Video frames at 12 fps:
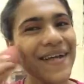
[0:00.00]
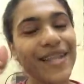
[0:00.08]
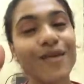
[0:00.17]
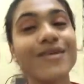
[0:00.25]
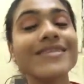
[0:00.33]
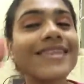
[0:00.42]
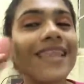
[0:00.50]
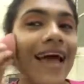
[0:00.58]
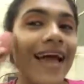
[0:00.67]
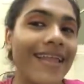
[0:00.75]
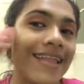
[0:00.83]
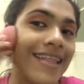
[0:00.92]
No,
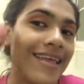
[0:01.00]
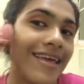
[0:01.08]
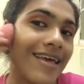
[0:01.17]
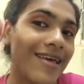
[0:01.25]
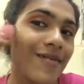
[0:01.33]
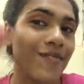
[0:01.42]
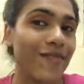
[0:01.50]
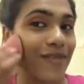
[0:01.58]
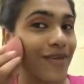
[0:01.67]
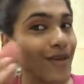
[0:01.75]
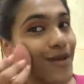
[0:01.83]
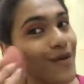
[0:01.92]
slightly,
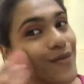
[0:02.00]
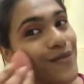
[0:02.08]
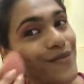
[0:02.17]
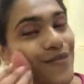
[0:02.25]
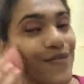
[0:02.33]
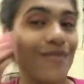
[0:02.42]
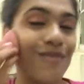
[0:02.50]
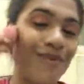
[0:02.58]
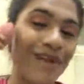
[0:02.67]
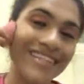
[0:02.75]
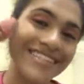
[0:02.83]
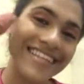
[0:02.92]

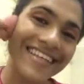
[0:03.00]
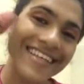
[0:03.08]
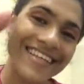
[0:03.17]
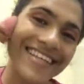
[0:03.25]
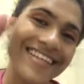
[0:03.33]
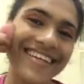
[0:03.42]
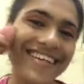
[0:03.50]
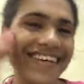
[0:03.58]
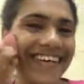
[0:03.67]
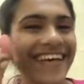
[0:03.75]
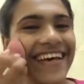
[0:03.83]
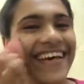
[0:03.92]
press it in.